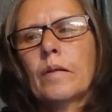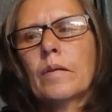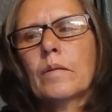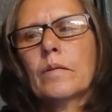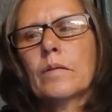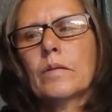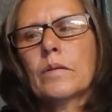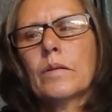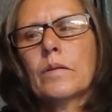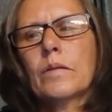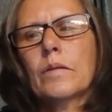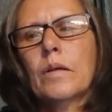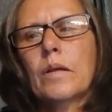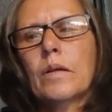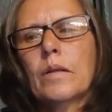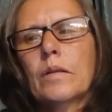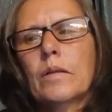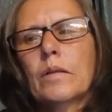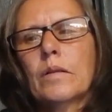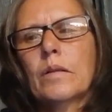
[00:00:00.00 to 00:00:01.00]
Turn
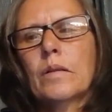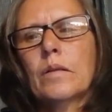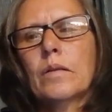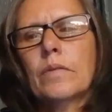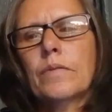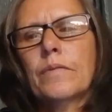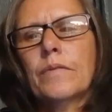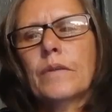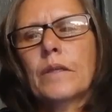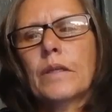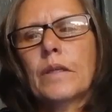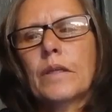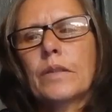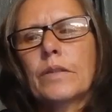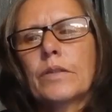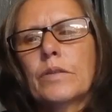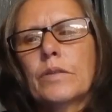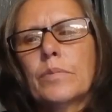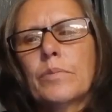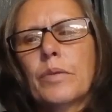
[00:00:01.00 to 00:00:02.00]
on the
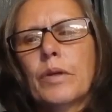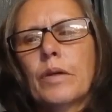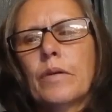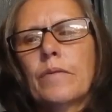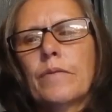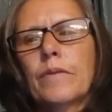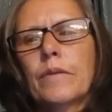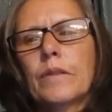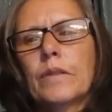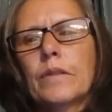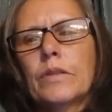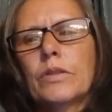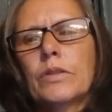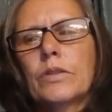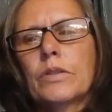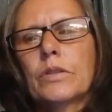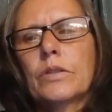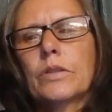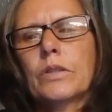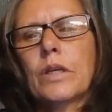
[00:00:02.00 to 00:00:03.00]
notification bell for
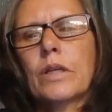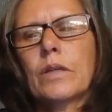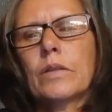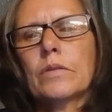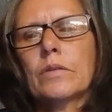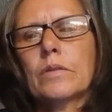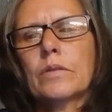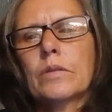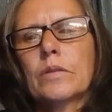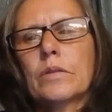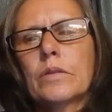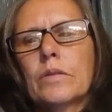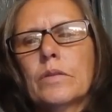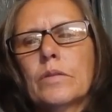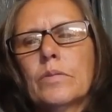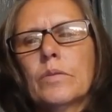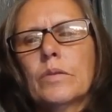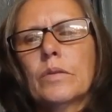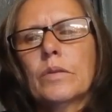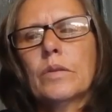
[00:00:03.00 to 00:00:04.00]
each channel so you
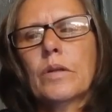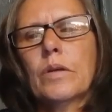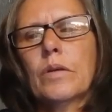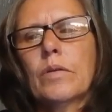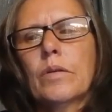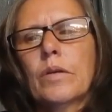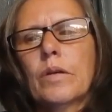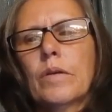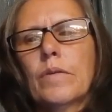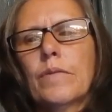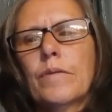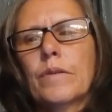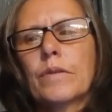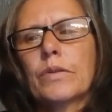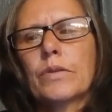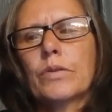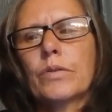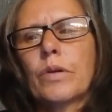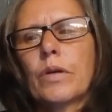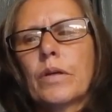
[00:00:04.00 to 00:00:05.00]
will know if you're
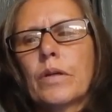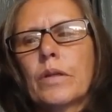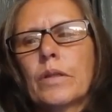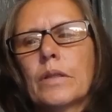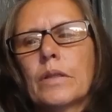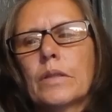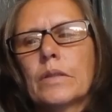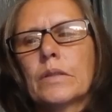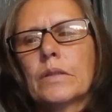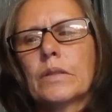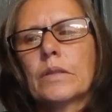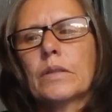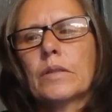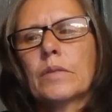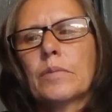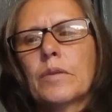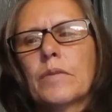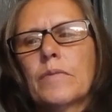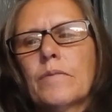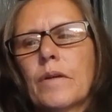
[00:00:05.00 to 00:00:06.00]
drawn as a
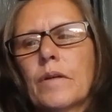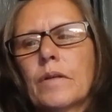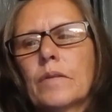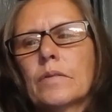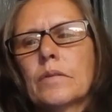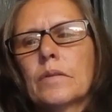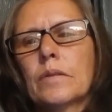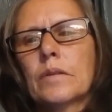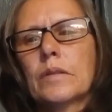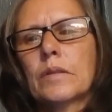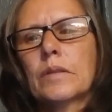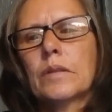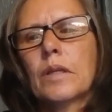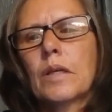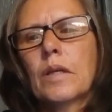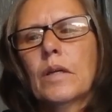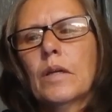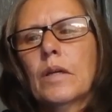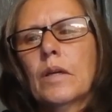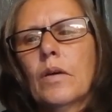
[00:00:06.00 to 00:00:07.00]
semifinalist
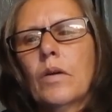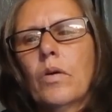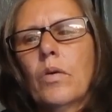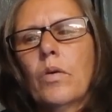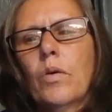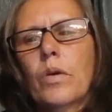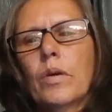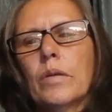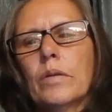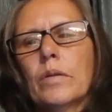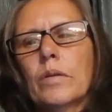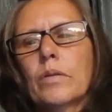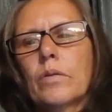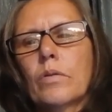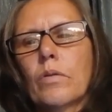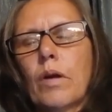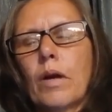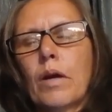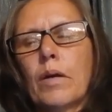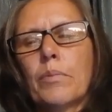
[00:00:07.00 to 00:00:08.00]
or the
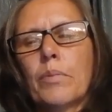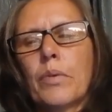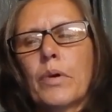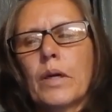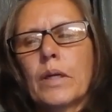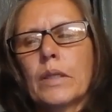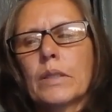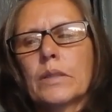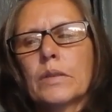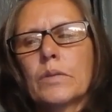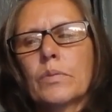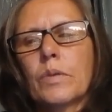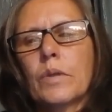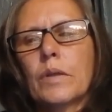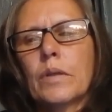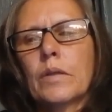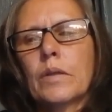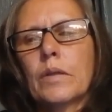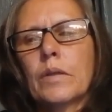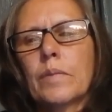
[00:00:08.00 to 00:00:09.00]
grand prize
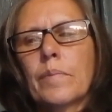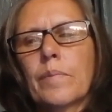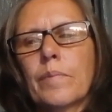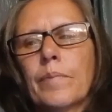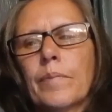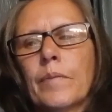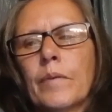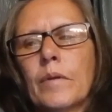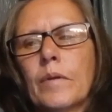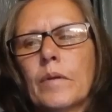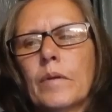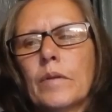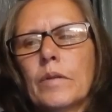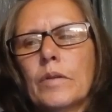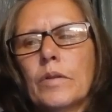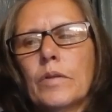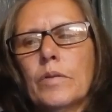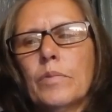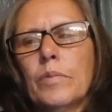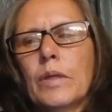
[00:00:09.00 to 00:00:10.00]
winner.
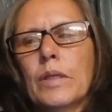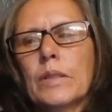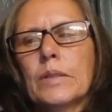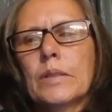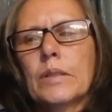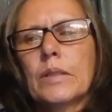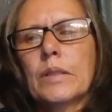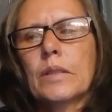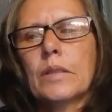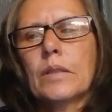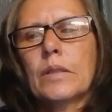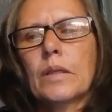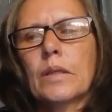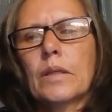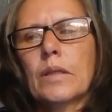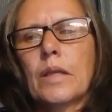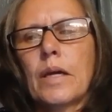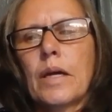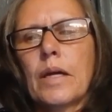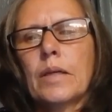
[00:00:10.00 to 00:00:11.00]
You must hit the
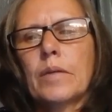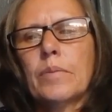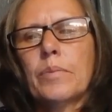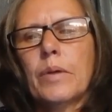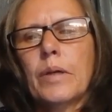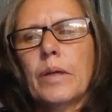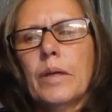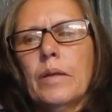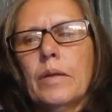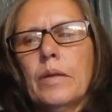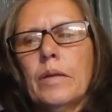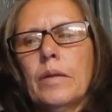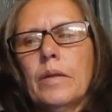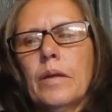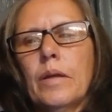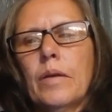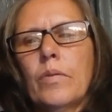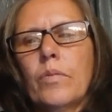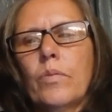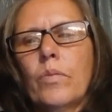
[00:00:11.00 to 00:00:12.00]
like button
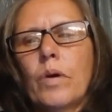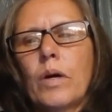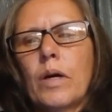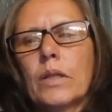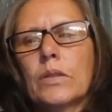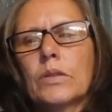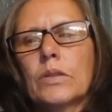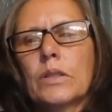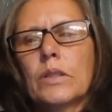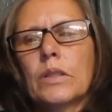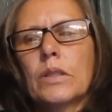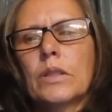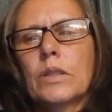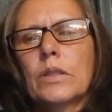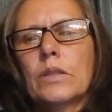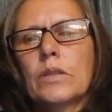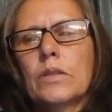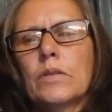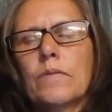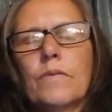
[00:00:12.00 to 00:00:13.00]
and watch
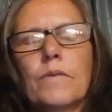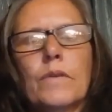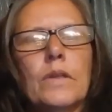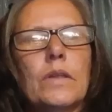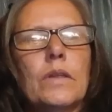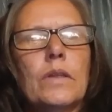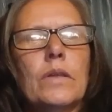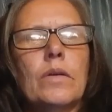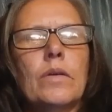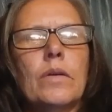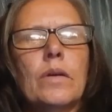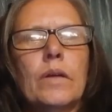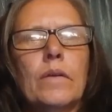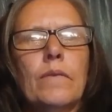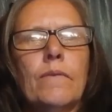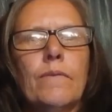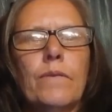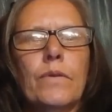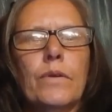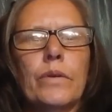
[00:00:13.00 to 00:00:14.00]
each video in
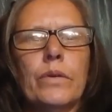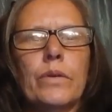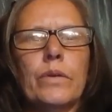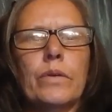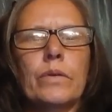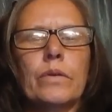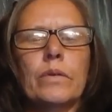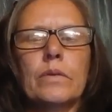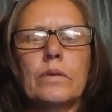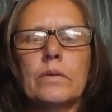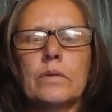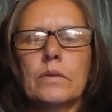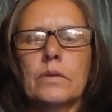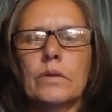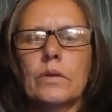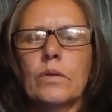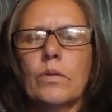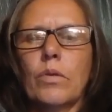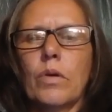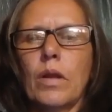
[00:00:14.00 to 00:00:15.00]
full to
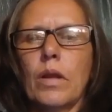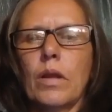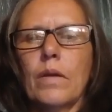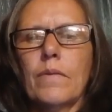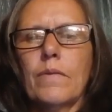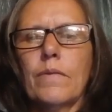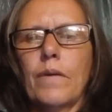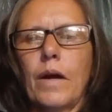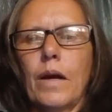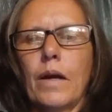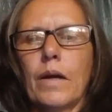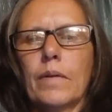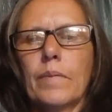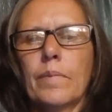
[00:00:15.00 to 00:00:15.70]
qualify.